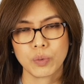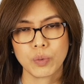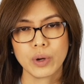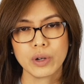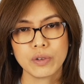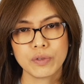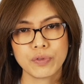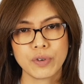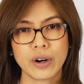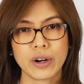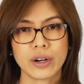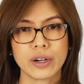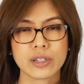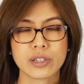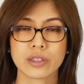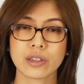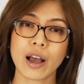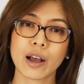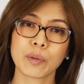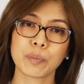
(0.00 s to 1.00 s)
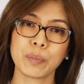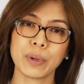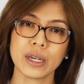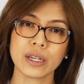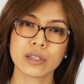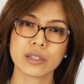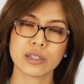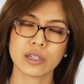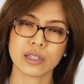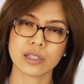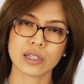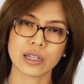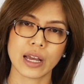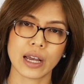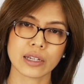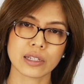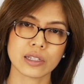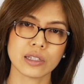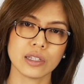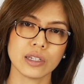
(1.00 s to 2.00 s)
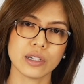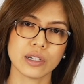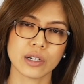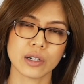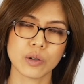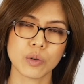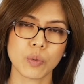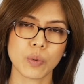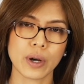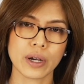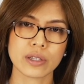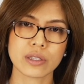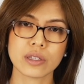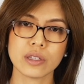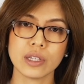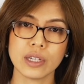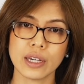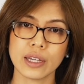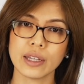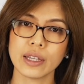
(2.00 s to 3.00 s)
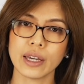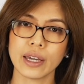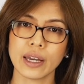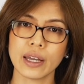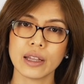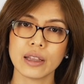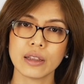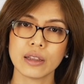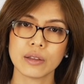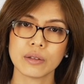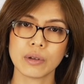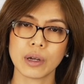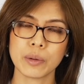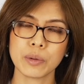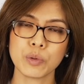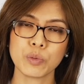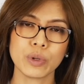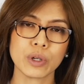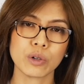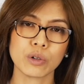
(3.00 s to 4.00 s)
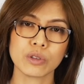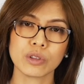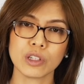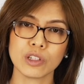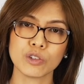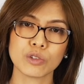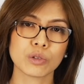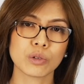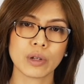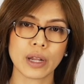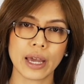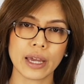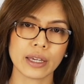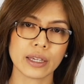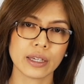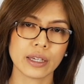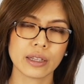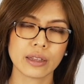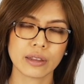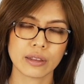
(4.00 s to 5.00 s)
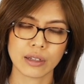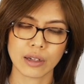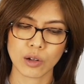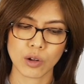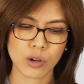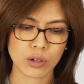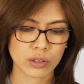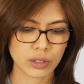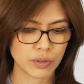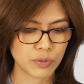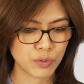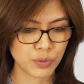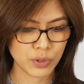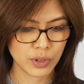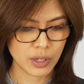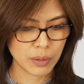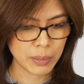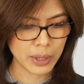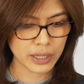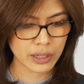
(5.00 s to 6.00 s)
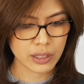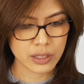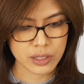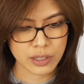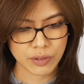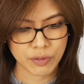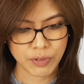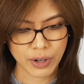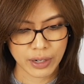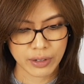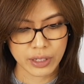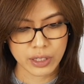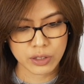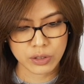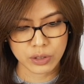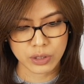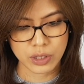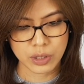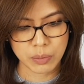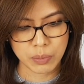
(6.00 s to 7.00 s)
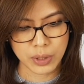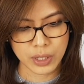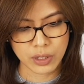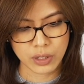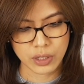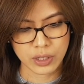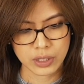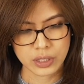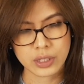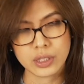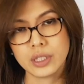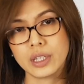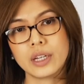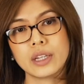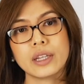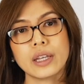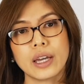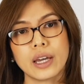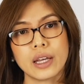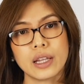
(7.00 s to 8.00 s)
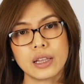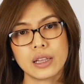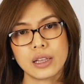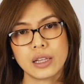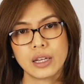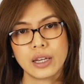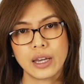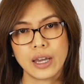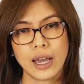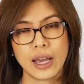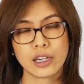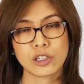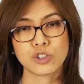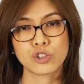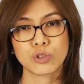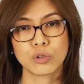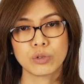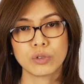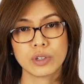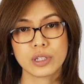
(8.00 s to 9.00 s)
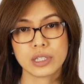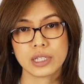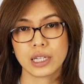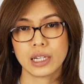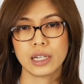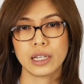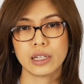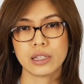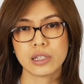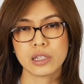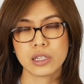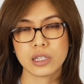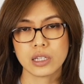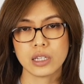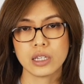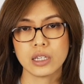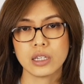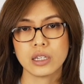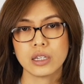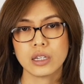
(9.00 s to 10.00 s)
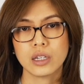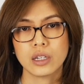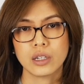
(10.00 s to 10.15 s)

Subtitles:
one of our stock picks since last year was DNL. I mean, we continue to like it. The long-term fundamentals are very good because DNL has shown resiliency